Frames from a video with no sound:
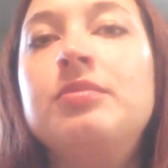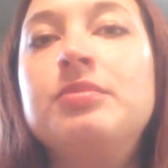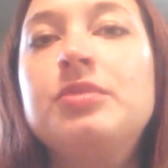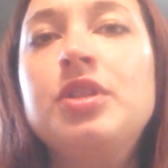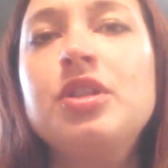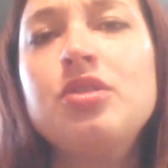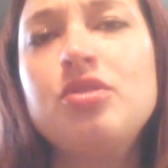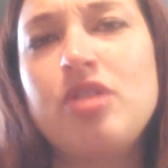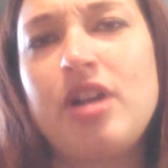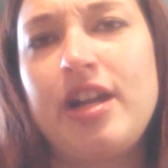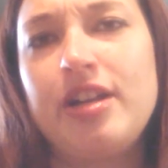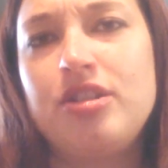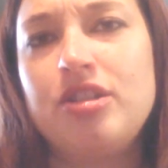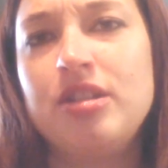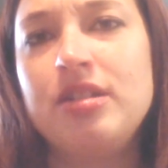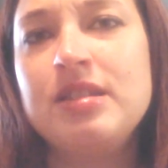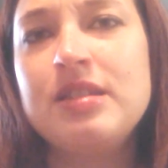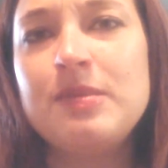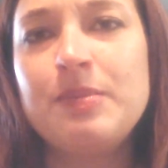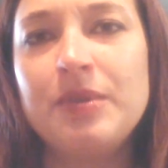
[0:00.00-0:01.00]

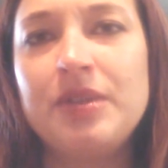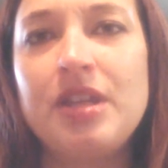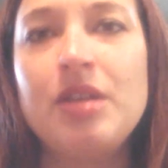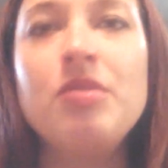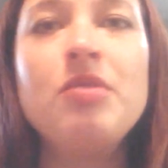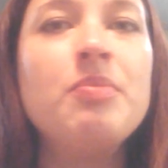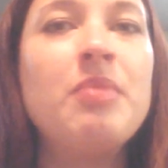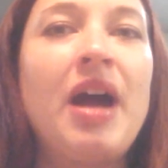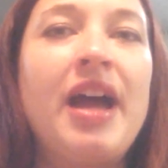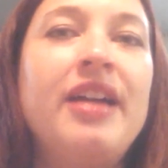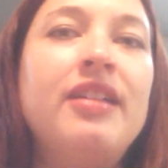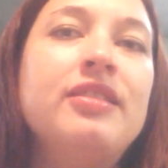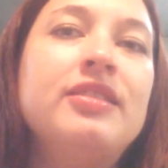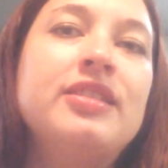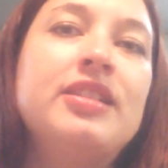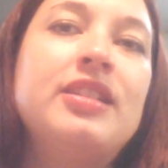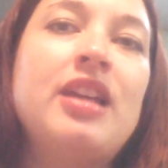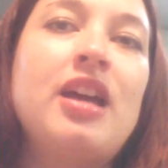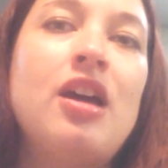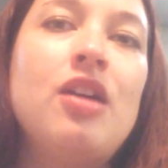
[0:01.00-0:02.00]
contractions, but they were mild
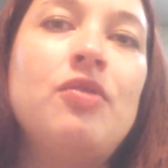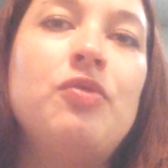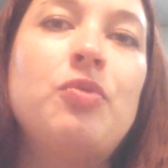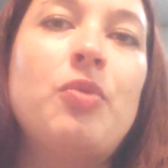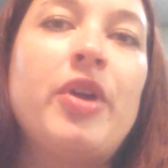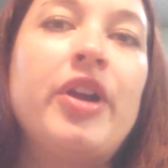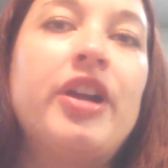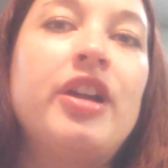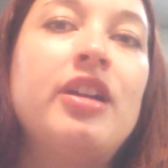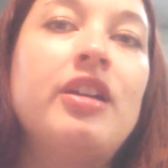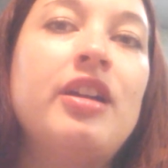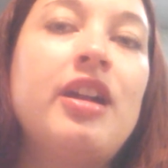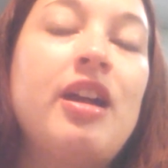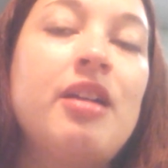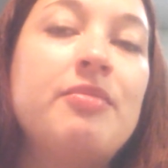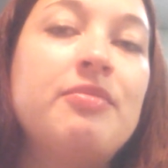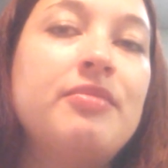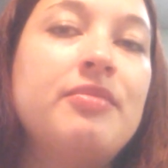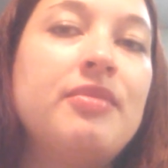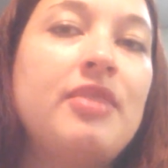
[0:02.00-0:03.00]
enough where
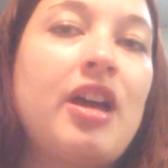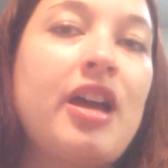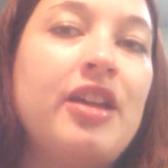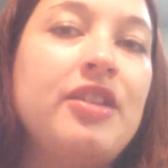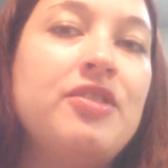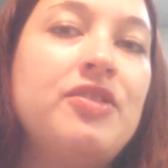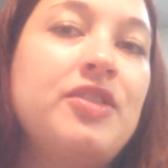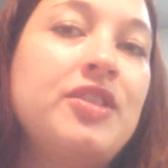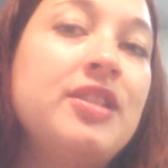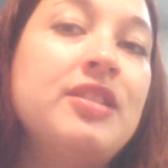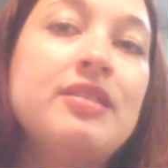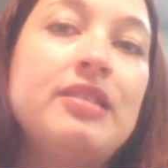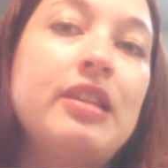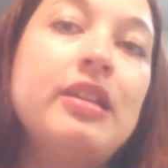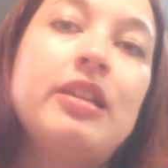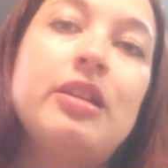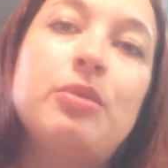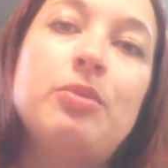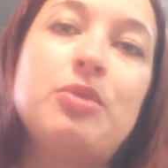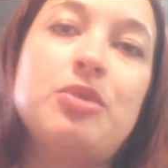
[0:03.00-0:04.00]
I didn't
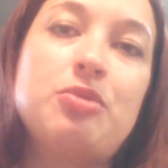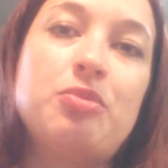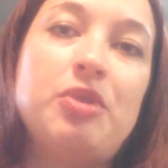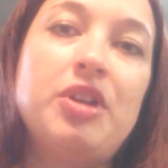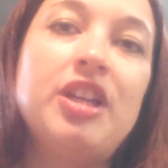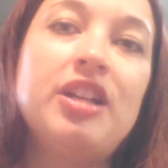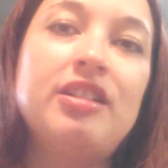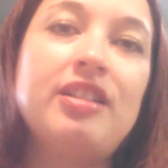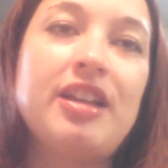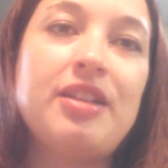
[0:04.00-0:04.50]
think it was real.